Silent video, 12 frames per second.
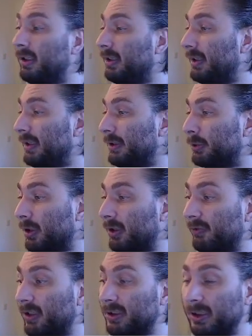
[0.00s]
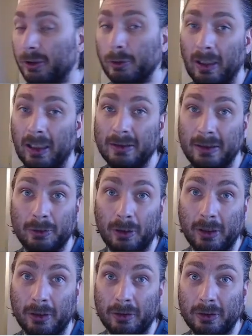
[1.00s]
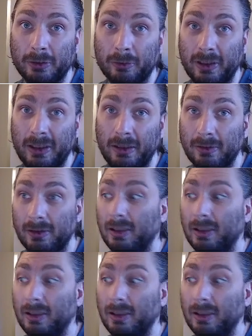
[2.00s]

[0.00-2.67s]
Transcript: the draw function to actually draw it on the screen,